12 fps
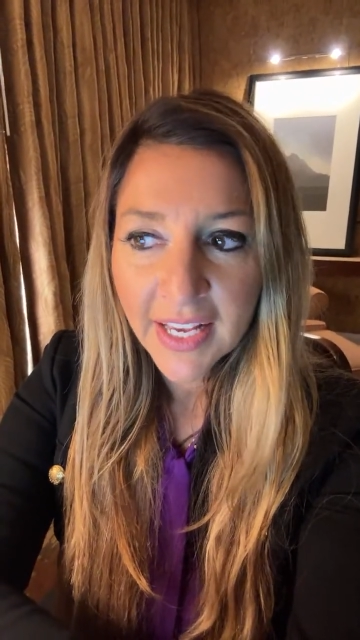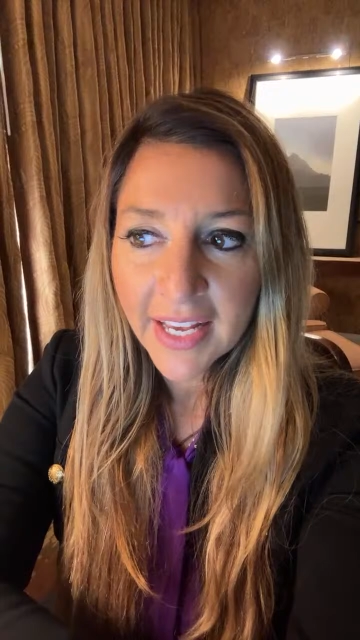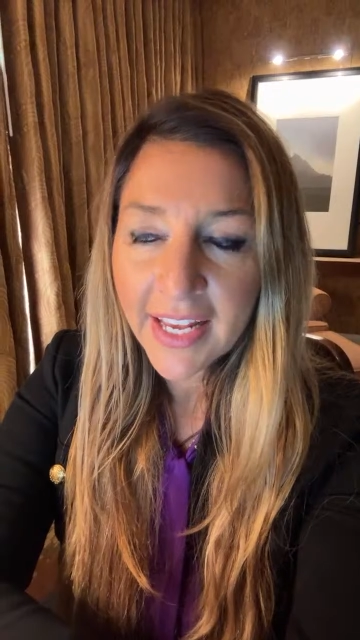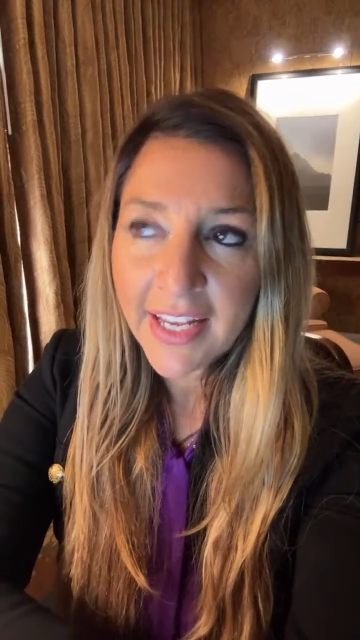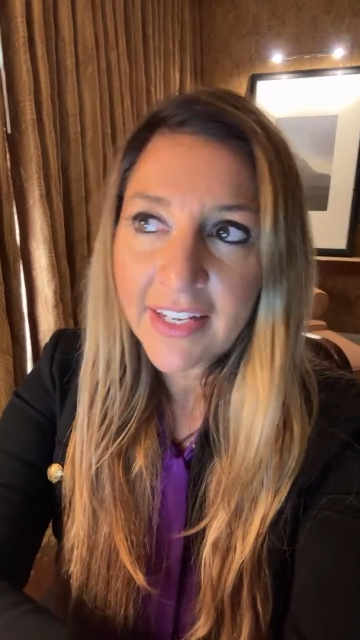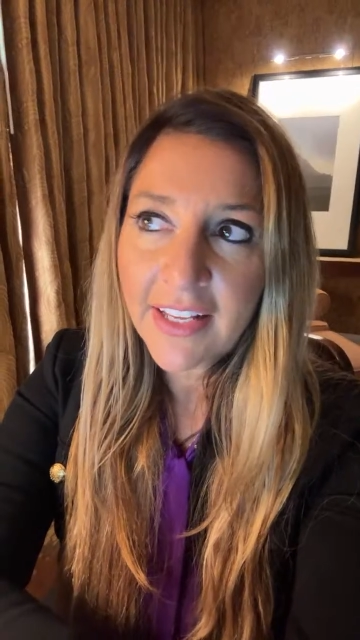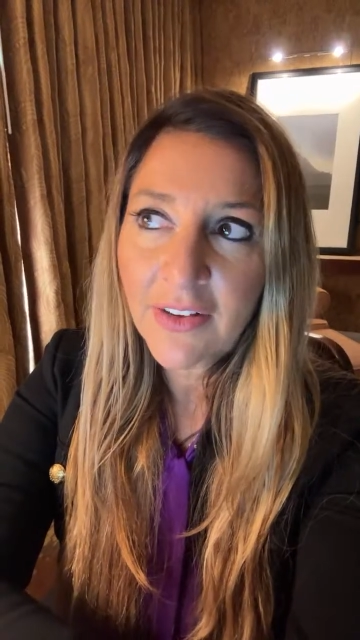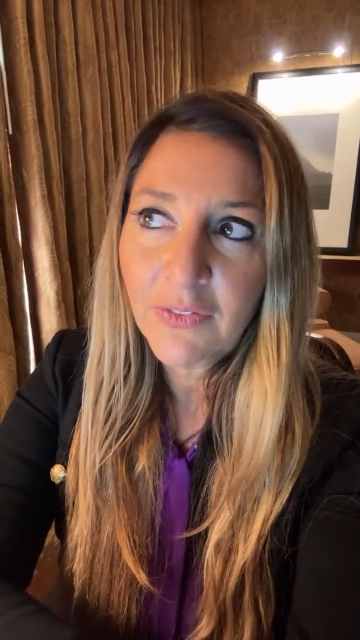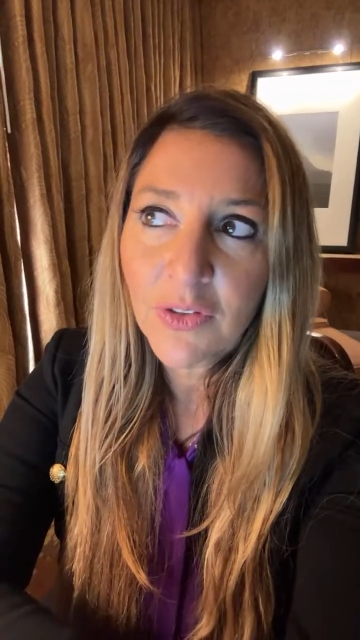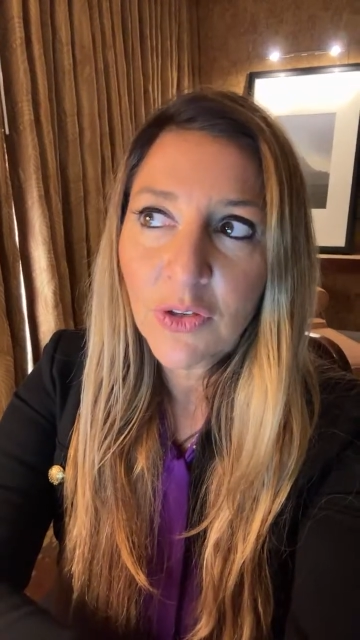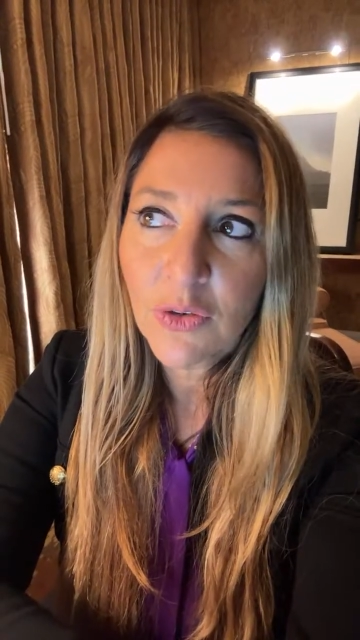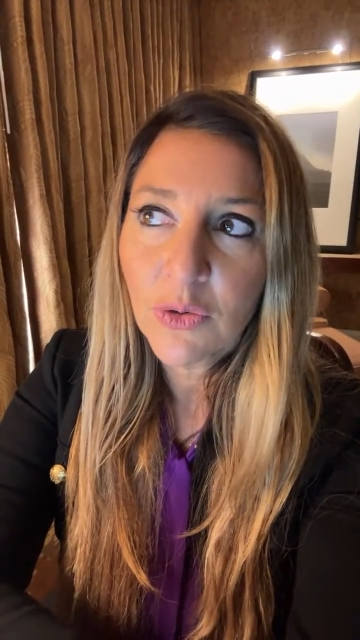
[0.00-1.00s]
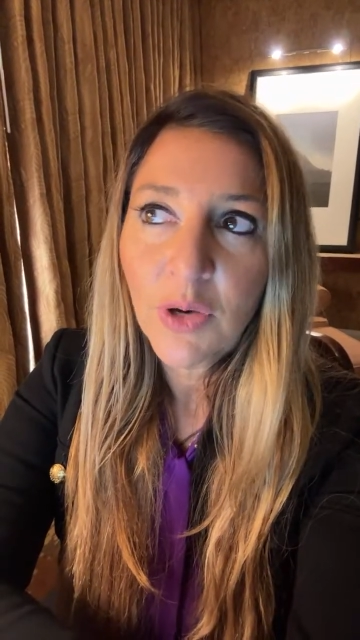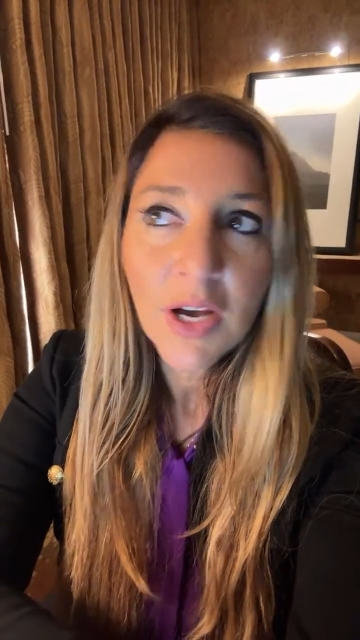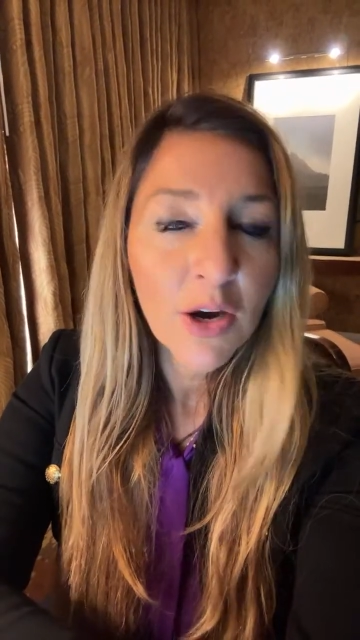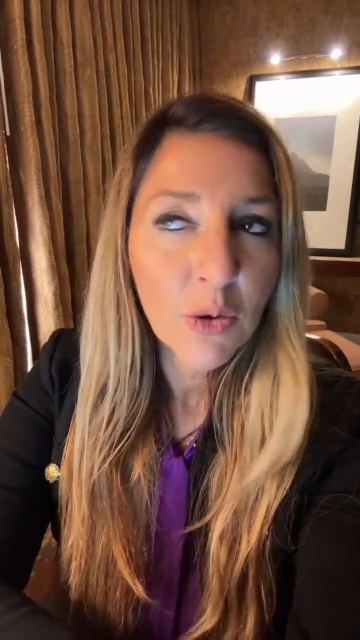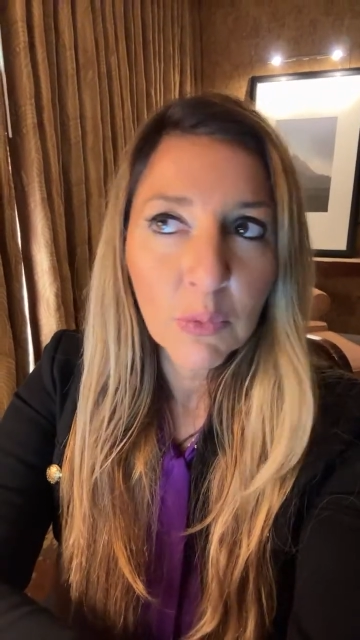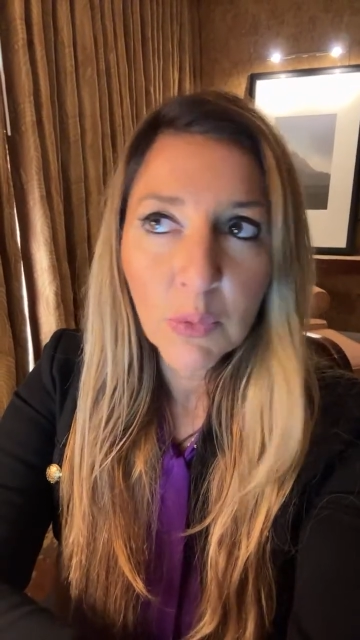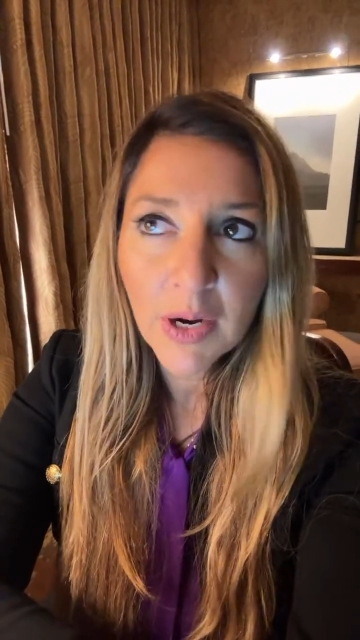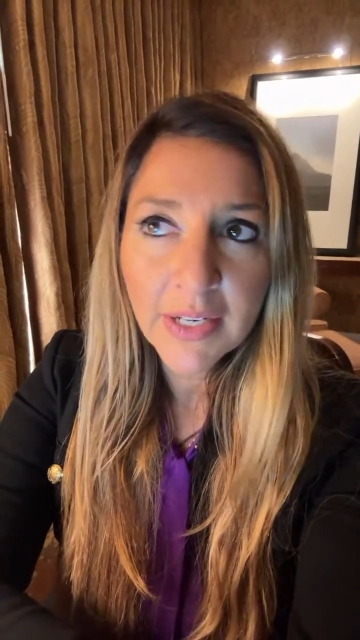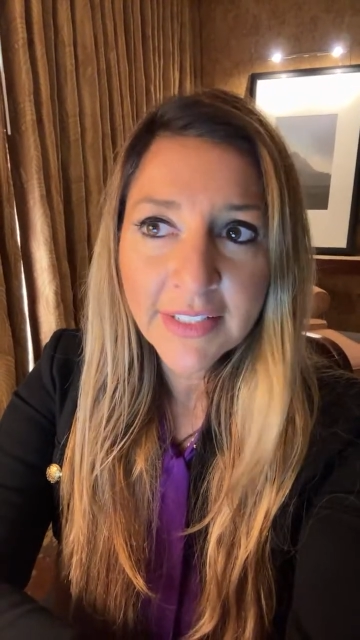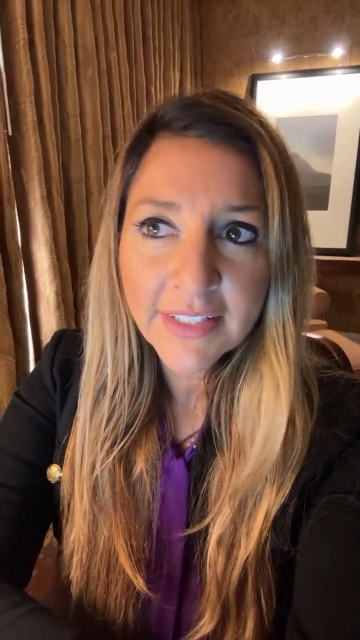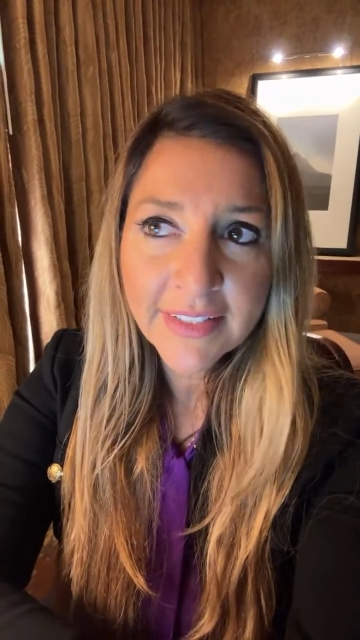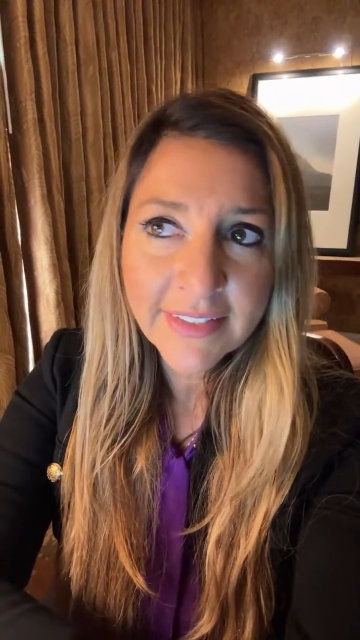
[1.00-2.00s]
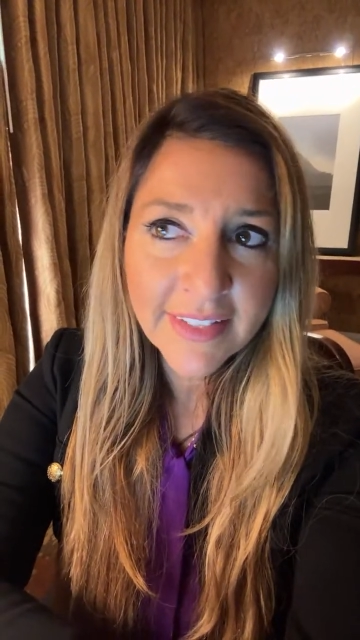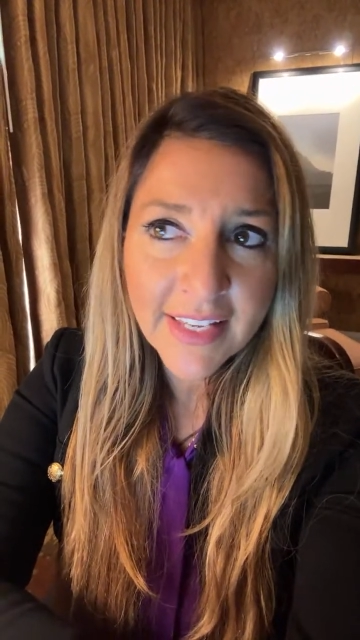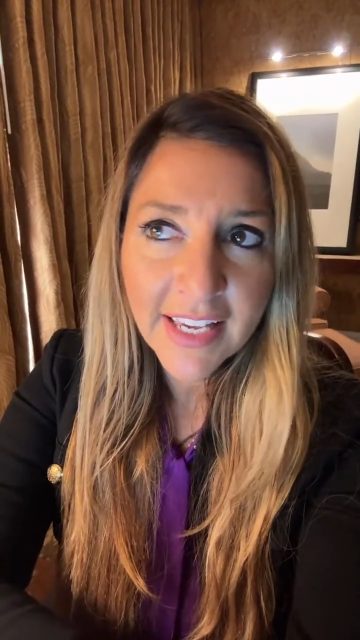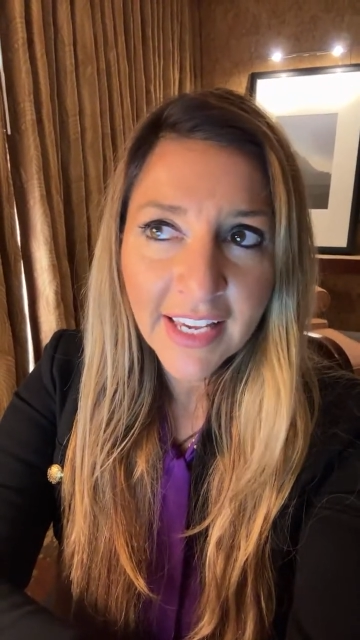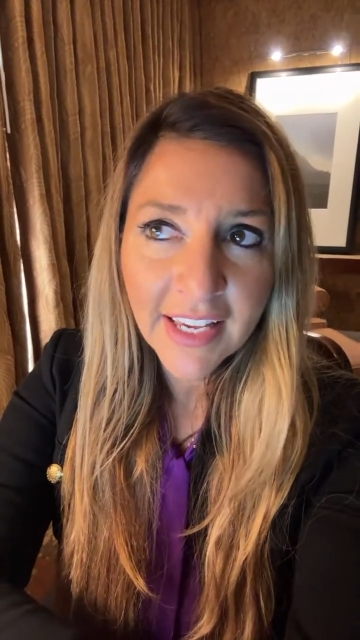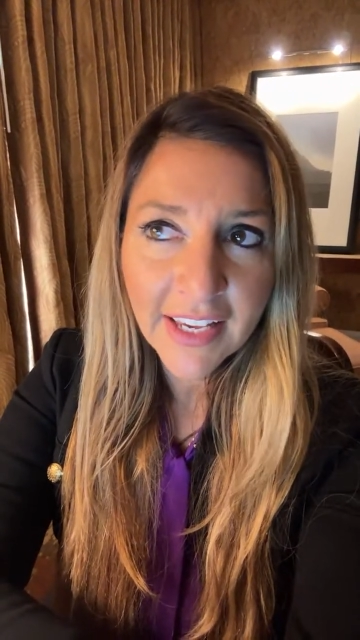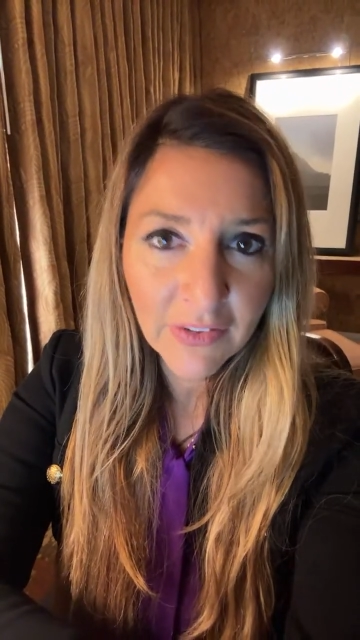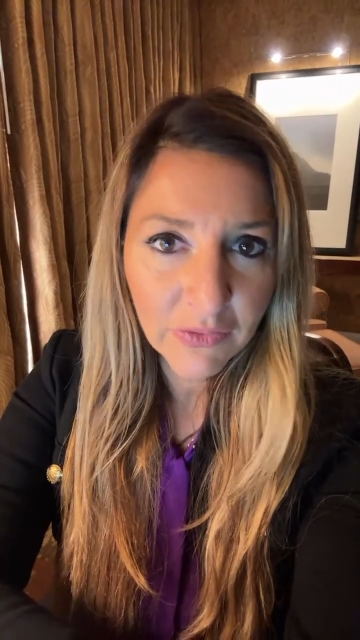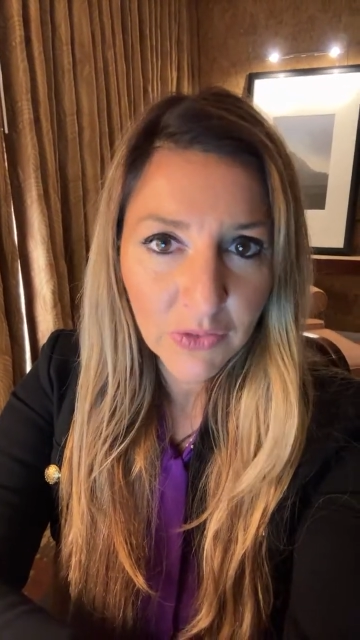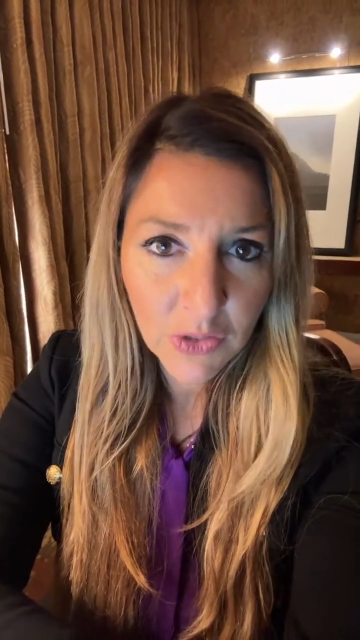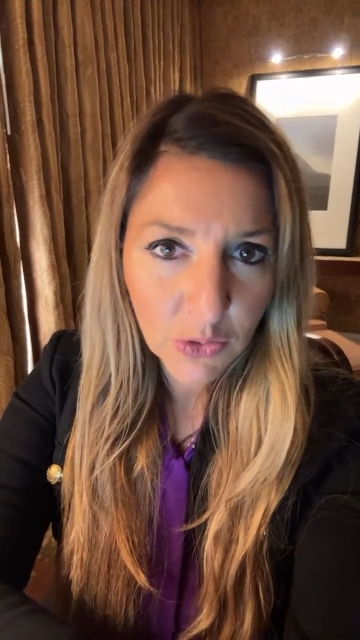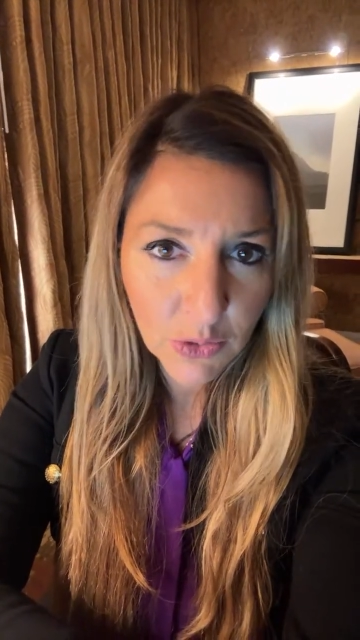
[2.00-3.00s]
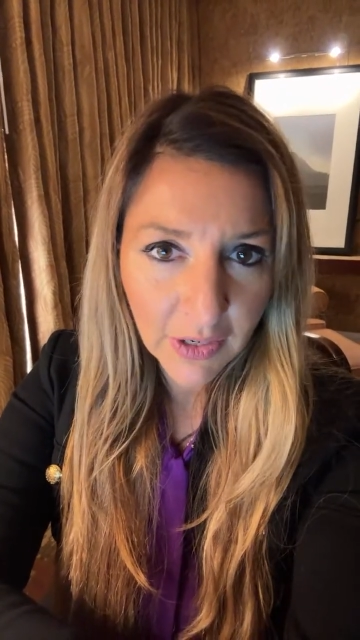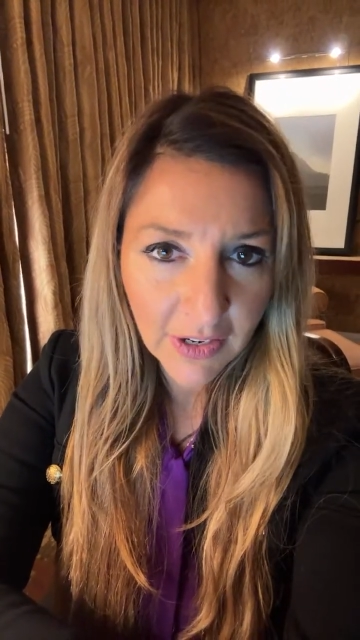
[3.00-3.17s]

And if you want to see if you